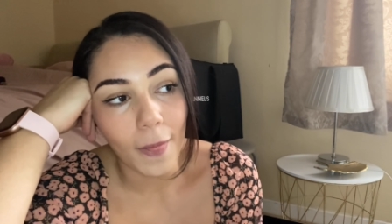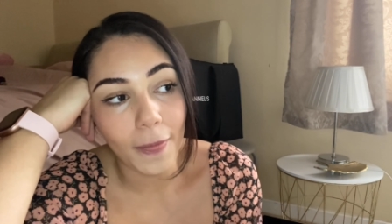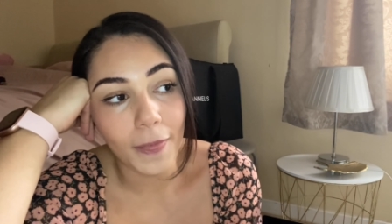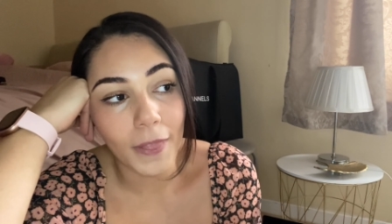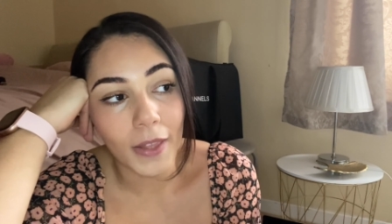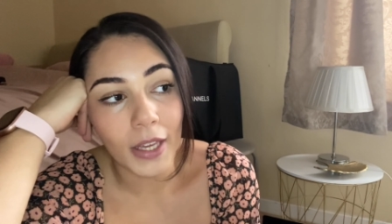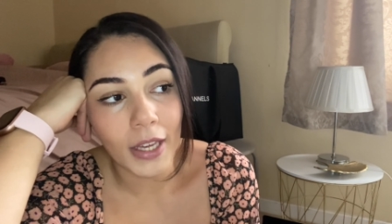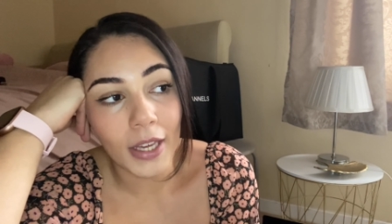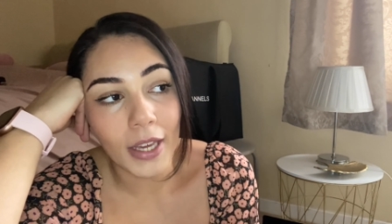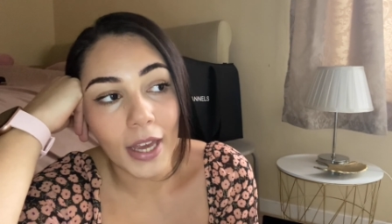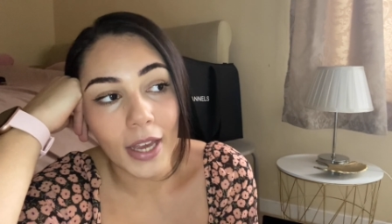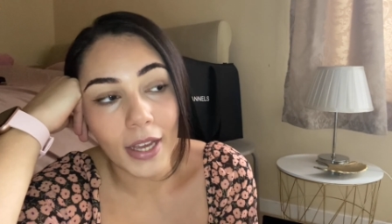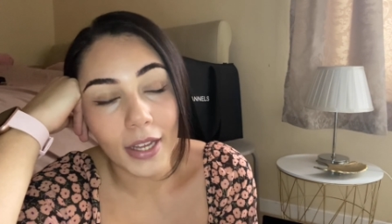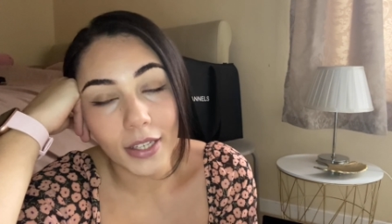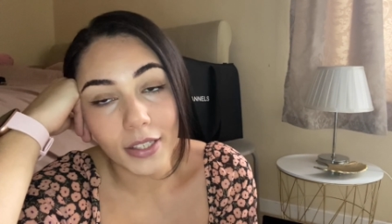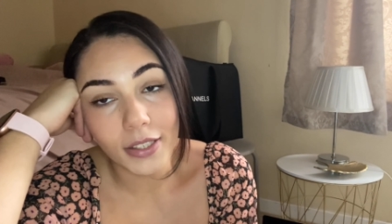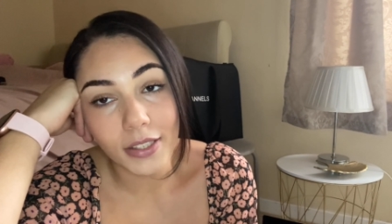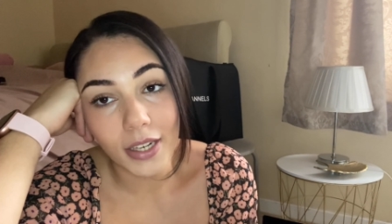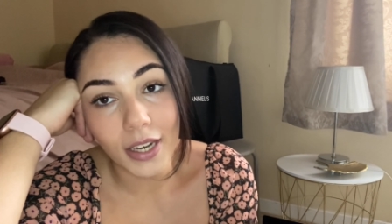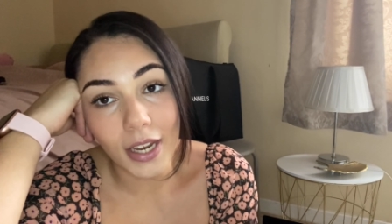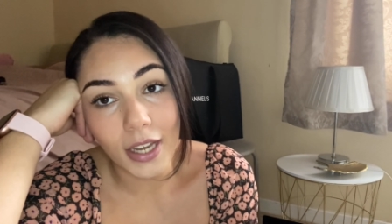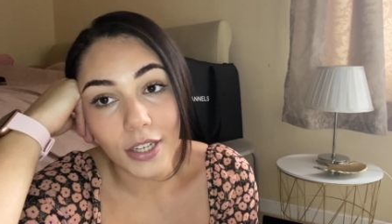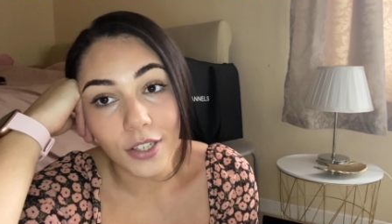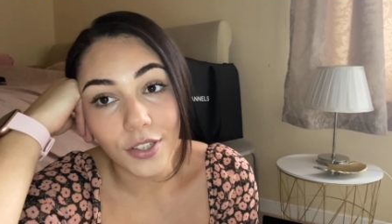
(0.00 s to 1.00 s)
The egg
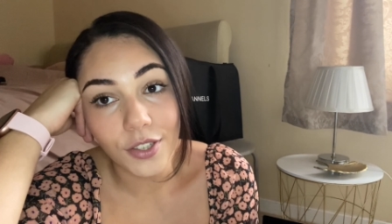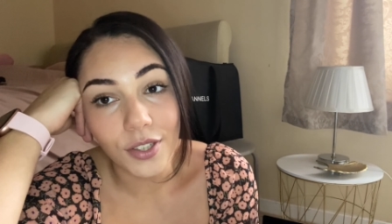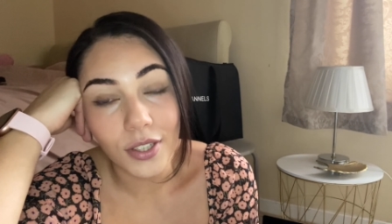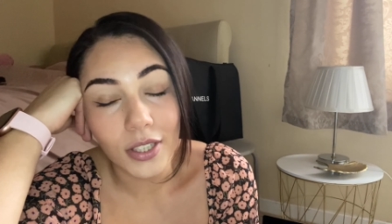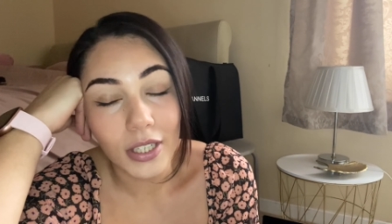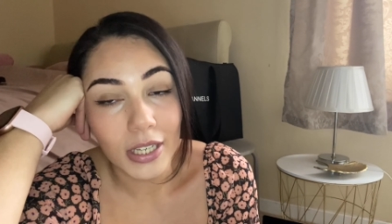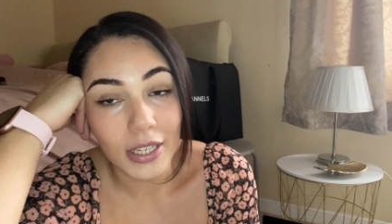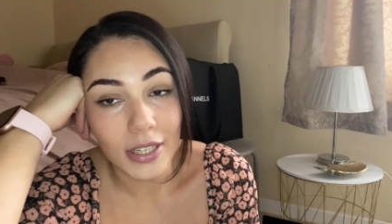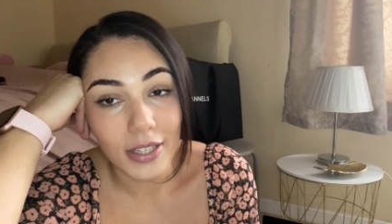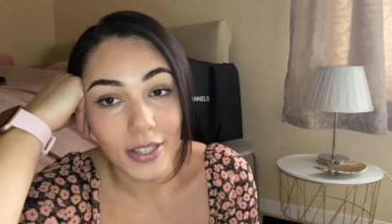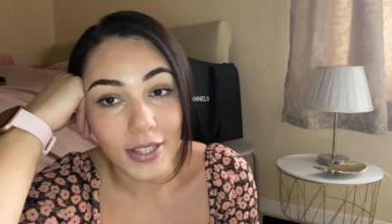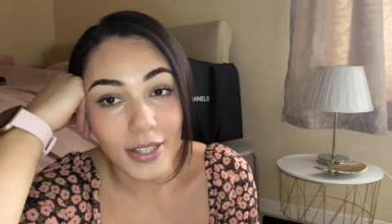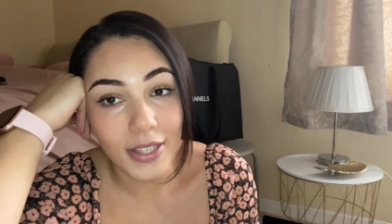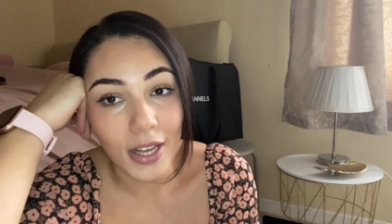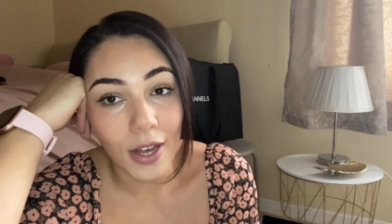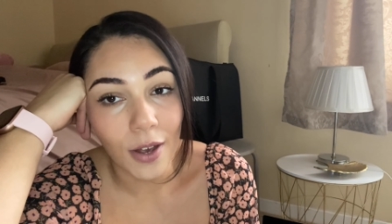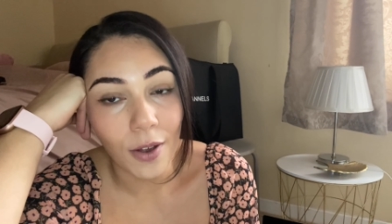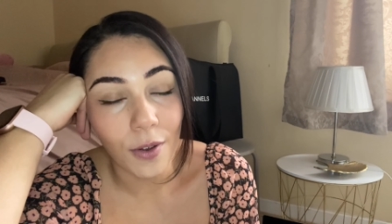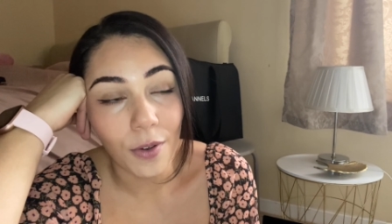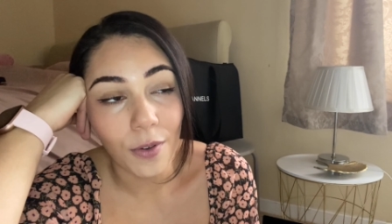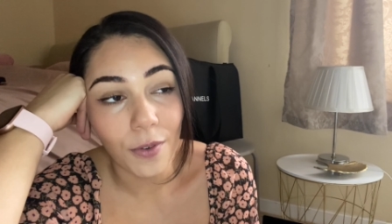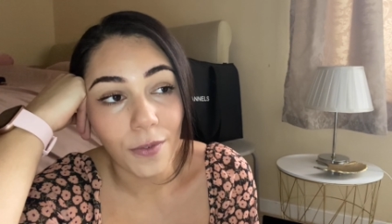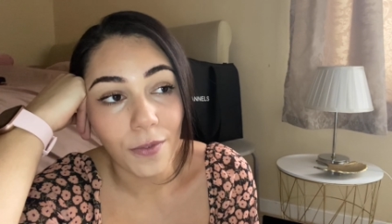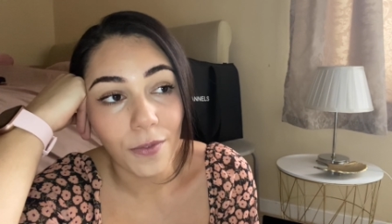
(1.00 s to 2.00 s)
selection
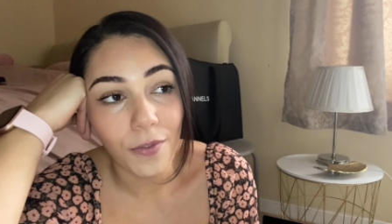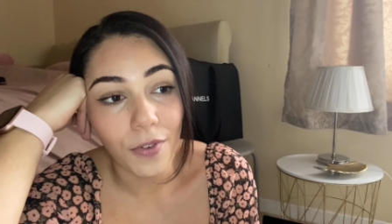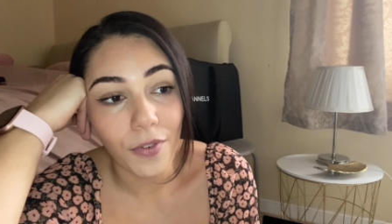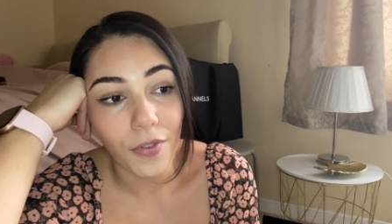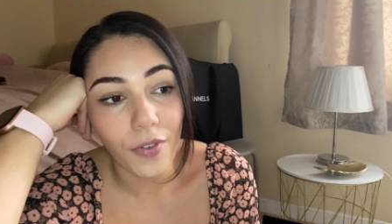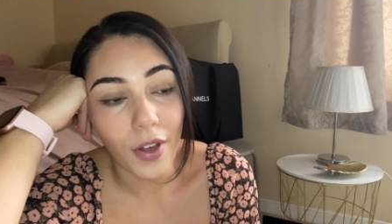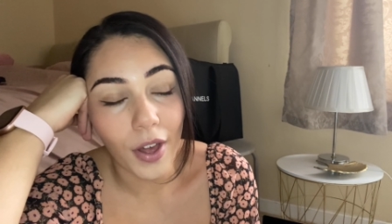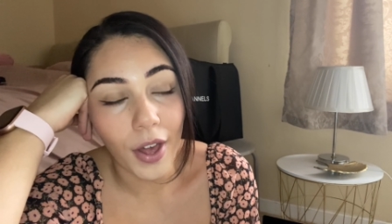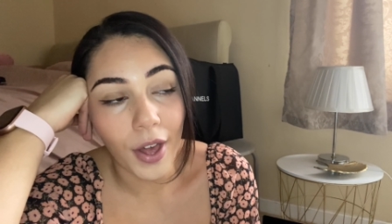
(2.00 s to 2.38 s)
itself,